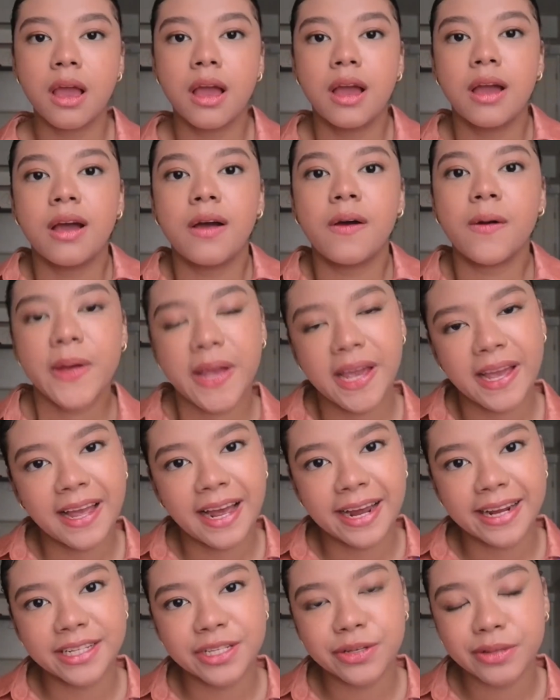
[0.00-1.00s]
Okay
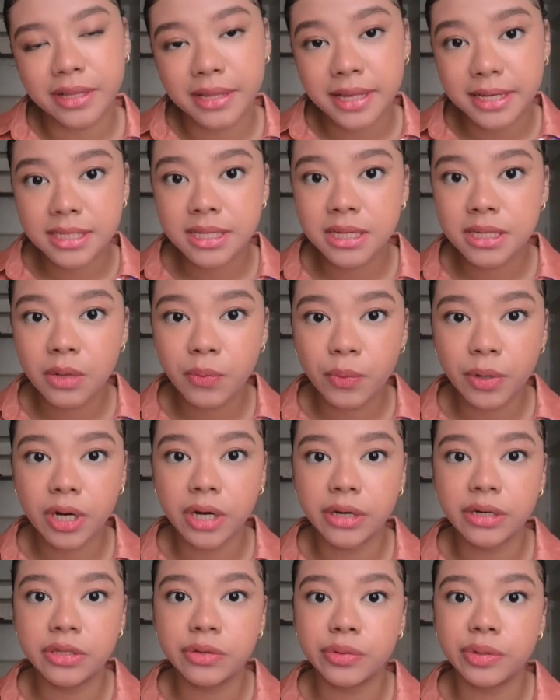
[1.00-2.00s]
guys, so the next thing that we're
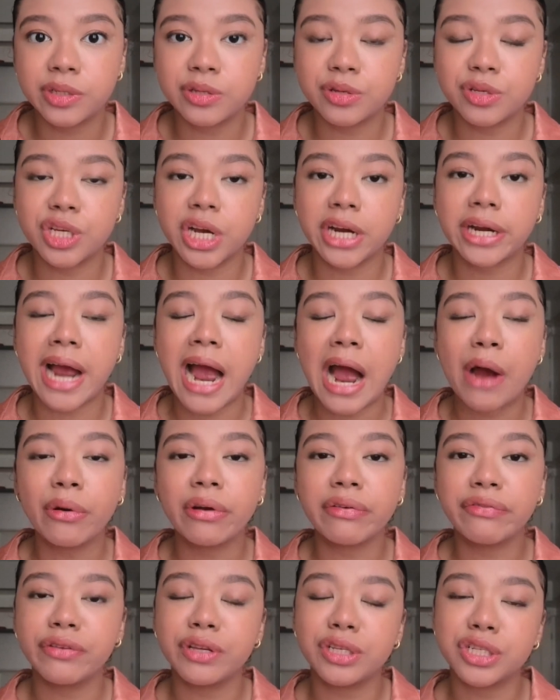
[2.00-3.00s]
gonna do is to check our
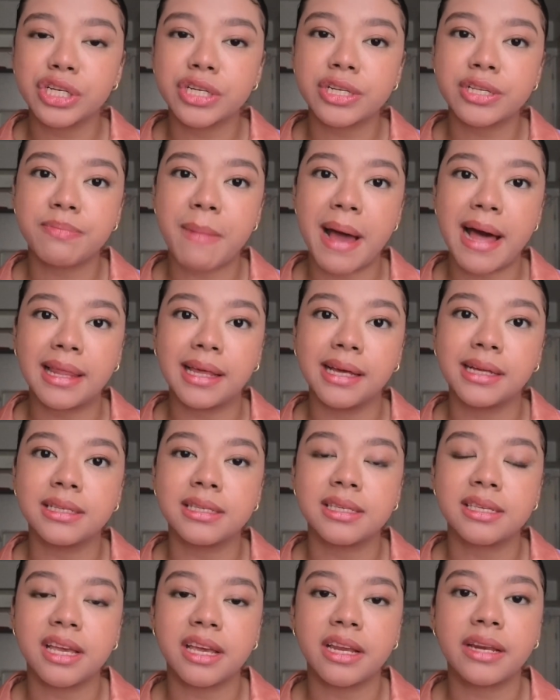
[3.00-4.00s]
futures
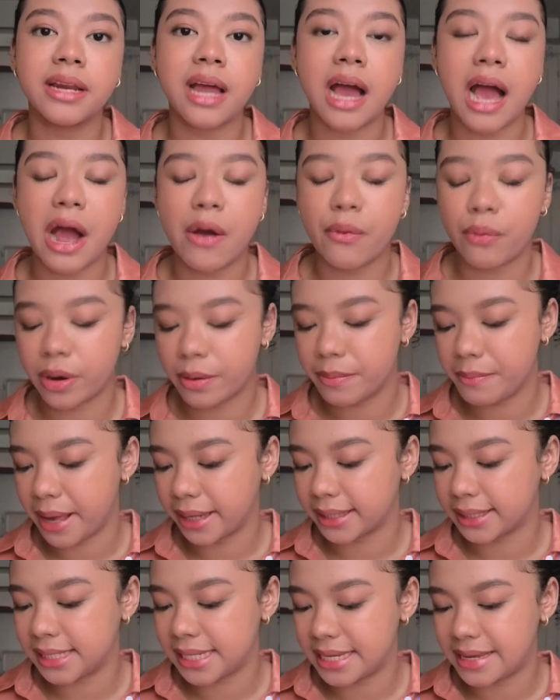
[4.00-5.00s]
balance in our
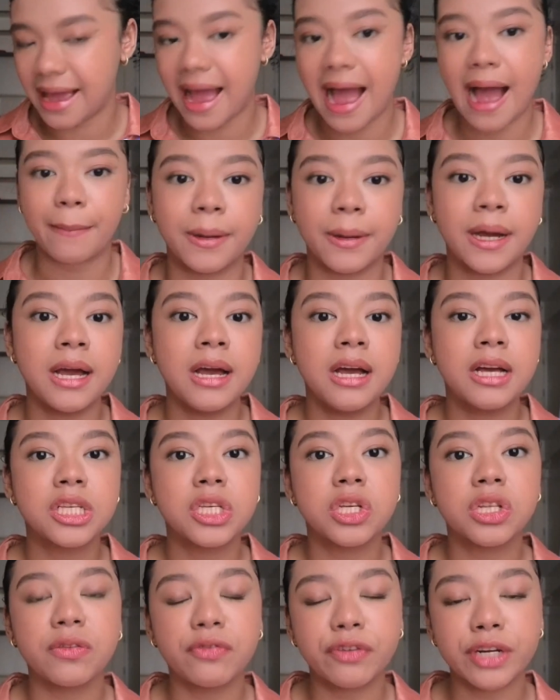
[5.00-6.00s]
MEXC app. So
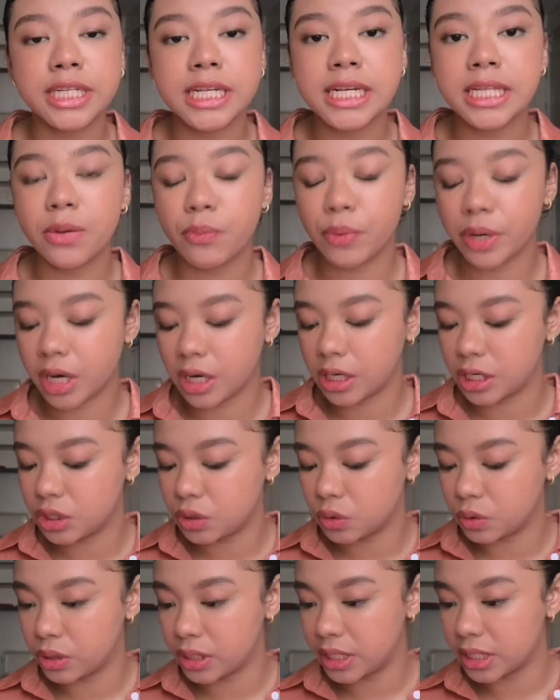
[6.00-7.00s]
the first thing that we're gonna
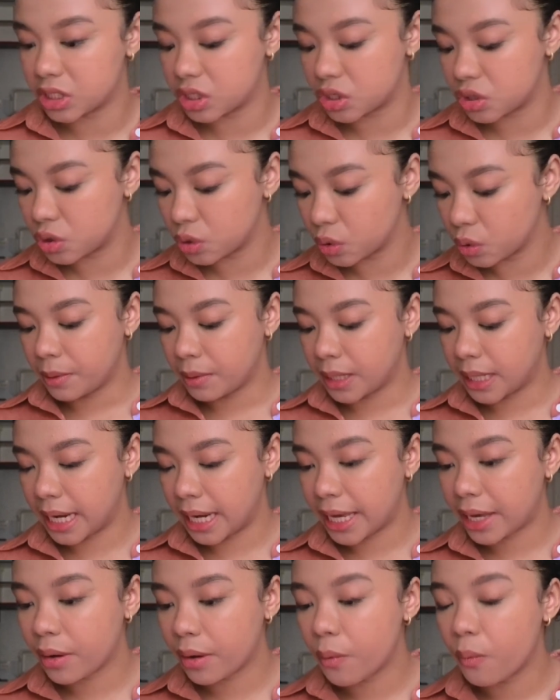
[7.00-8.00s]
do is to
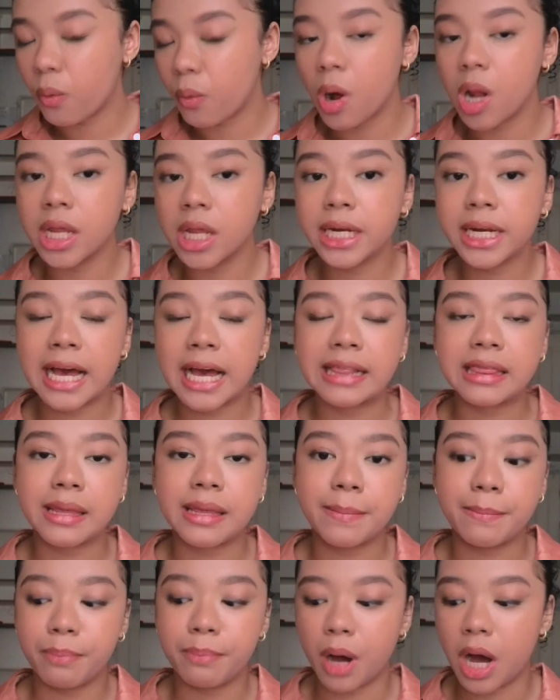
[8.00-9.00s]
click wallet at the
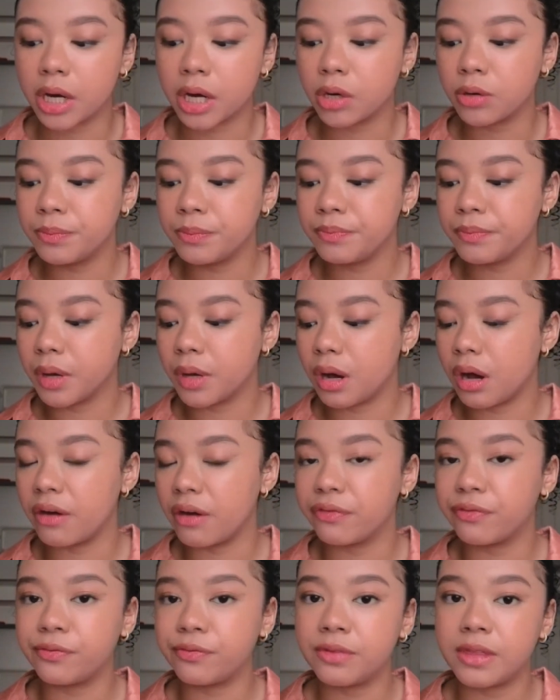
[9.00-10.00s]
bottom of
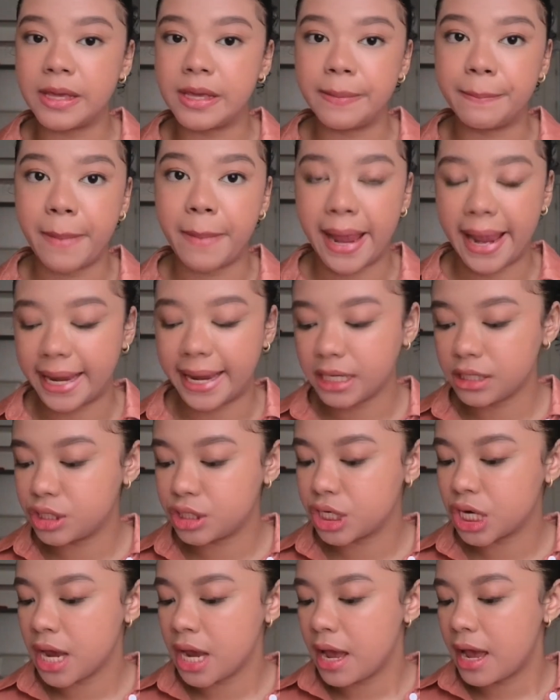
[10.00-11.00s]
the
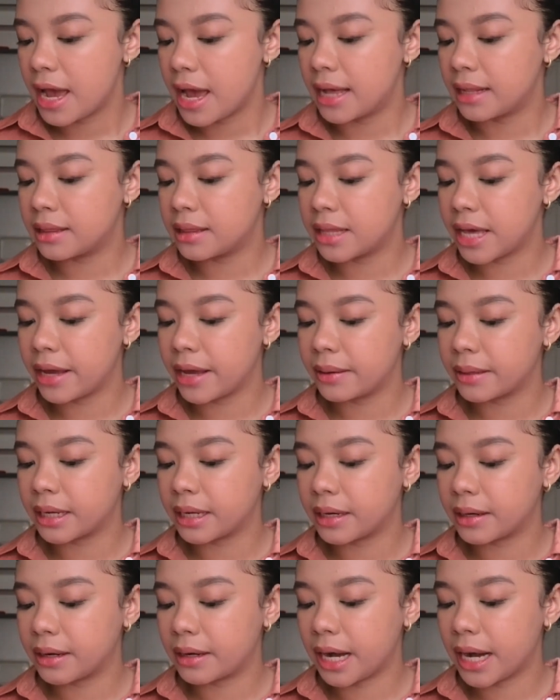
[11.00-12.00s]
page and
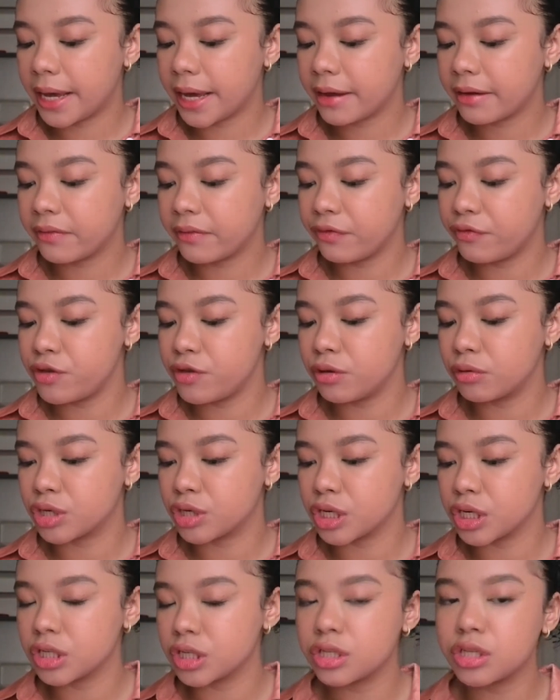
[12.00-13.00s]
then click
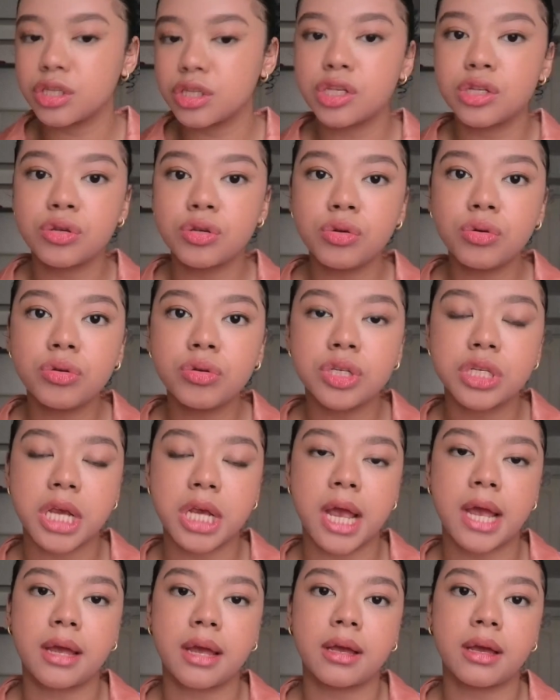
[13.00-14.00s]
futures to
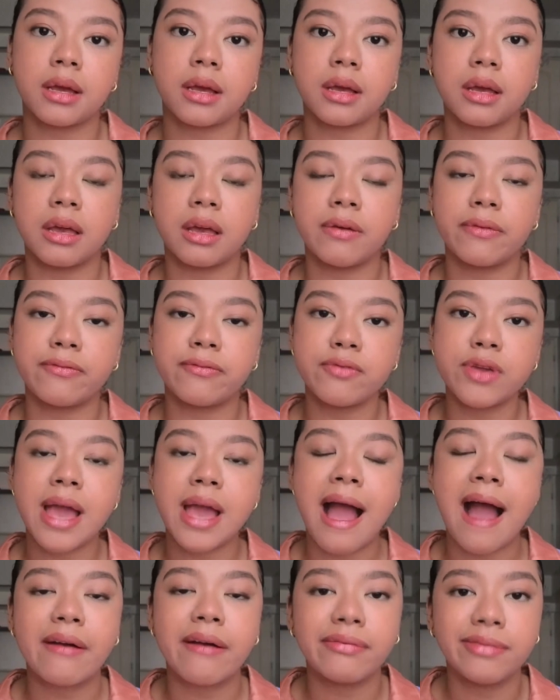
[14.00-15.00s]
check if we
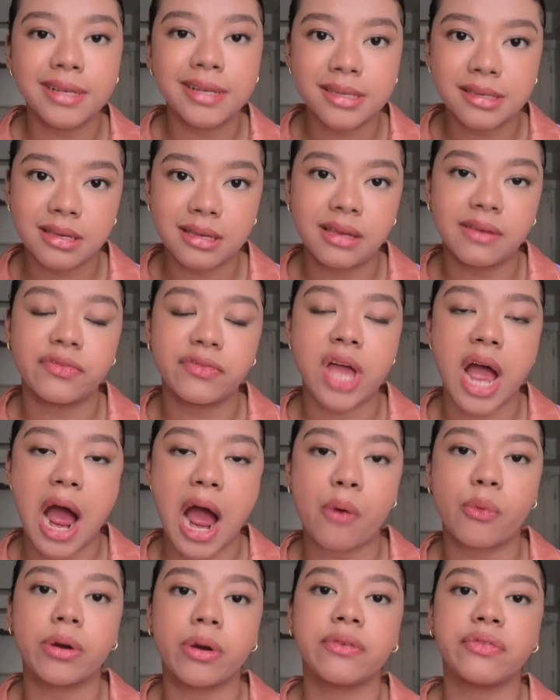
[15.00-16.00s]
have received
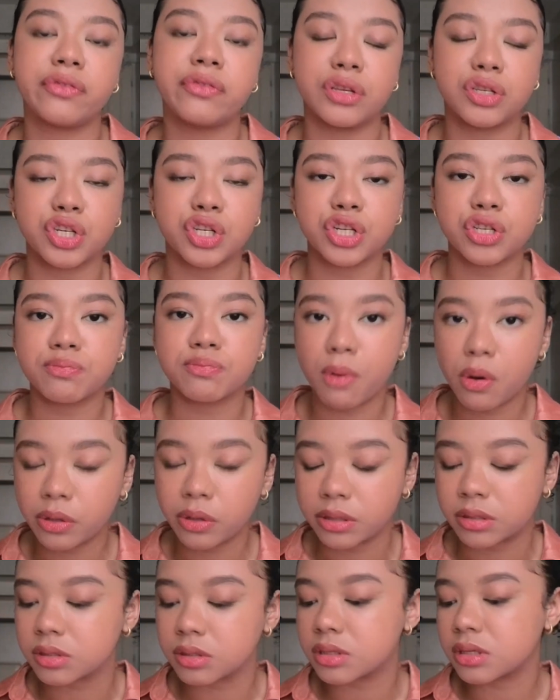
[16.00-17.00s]
our futures
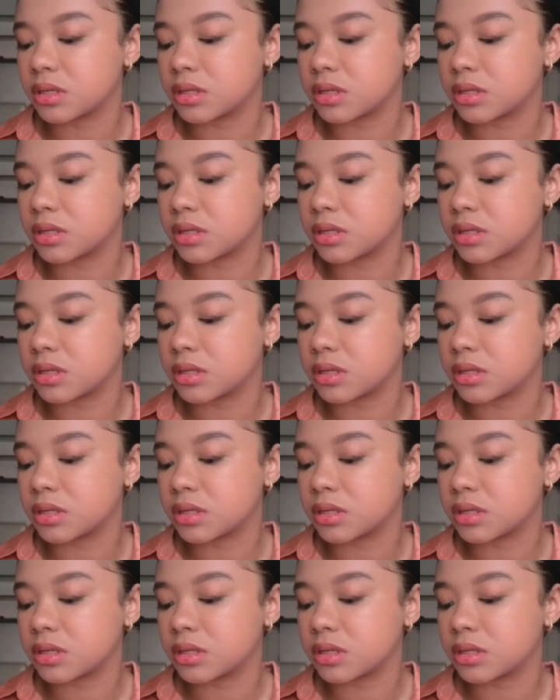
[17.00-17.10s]
bonus.